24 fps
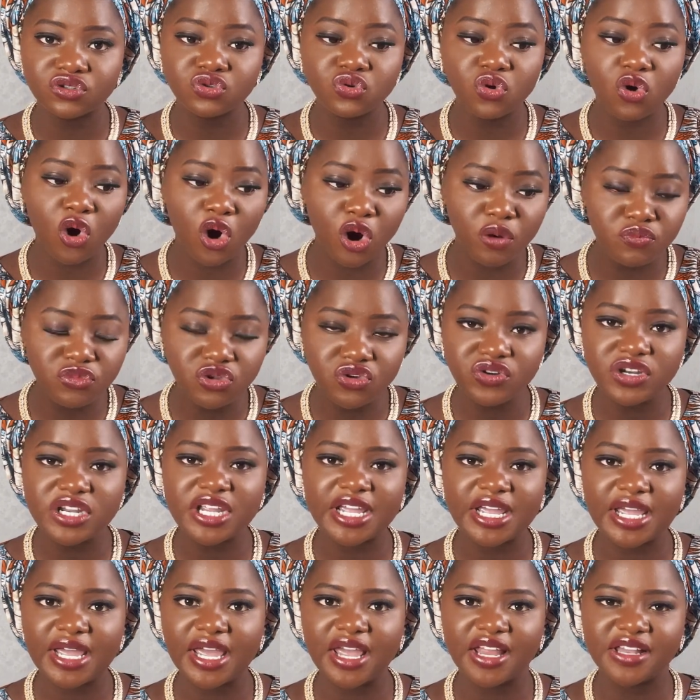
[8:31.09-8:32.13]
to
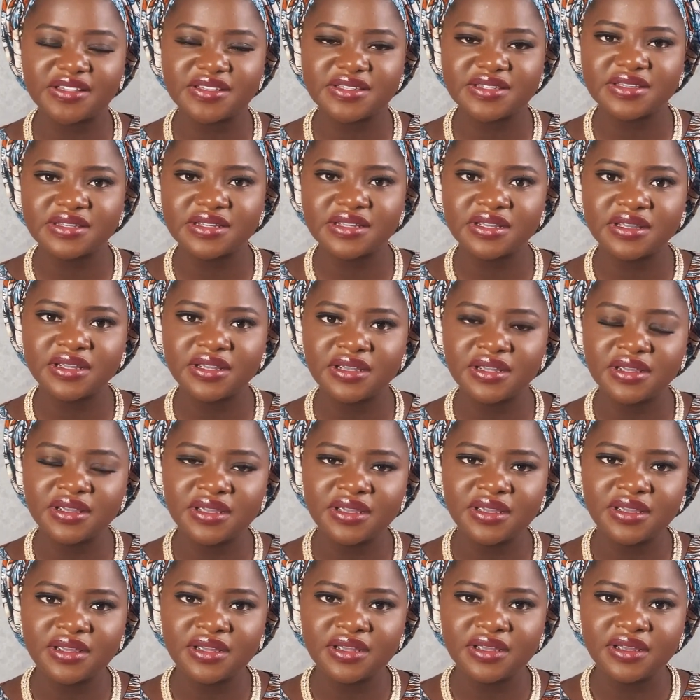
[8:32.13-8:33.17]
communicate,
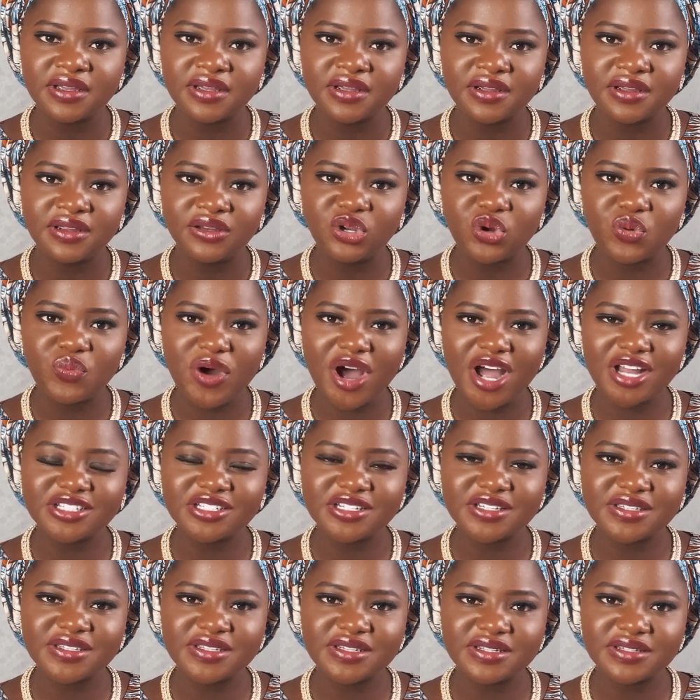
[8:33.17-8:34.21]
Your
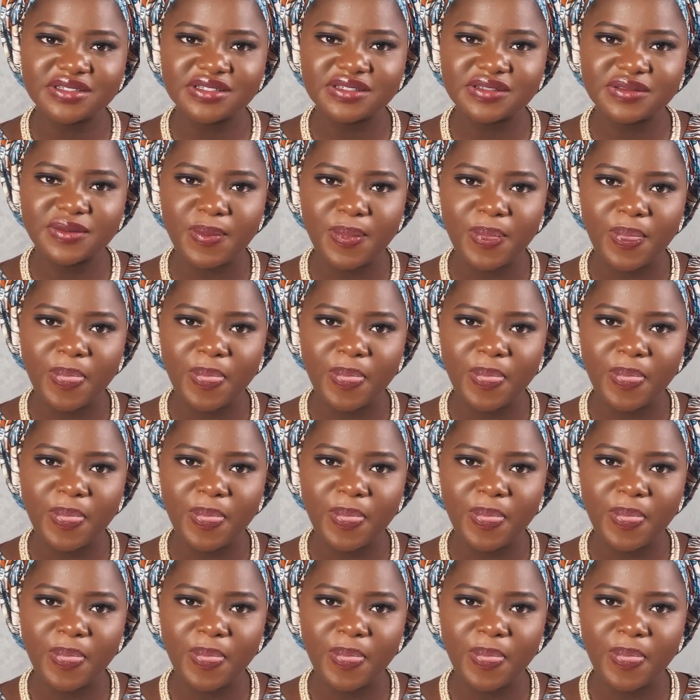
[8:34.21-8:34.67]
Majesties.